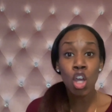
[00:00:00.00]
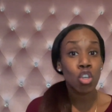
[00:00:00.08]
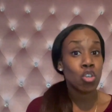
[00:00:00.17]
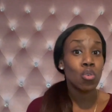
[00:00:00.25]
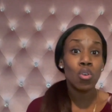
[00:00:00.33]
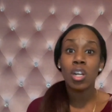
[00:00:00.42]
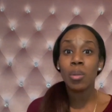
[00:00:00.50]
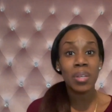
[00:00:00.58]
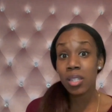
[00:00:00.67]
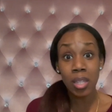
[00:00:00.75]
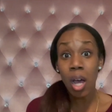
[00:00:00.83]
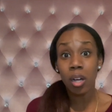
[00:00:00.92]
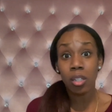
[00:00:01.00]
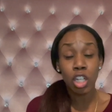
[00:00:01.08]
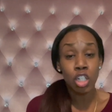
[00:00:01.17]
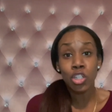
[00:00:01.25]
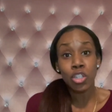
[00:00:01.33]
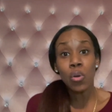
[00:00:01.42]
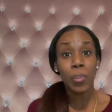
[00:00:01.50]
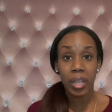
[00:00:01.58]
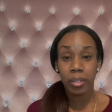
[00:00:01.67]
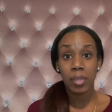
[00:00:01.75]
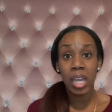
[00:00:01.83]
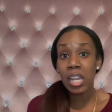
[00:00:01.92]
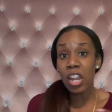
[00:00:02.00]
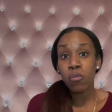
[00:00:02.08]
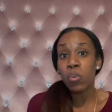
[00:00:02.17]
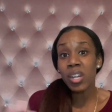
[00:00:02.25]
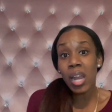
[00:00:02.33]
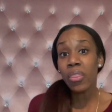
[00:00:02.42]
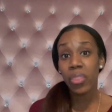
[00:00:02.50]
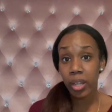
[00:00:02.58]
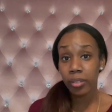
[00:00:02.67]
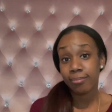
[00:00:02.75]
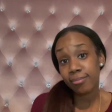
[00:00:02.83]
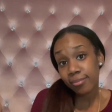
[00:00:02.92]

you're going to be stuck looking stupid and left with nothing.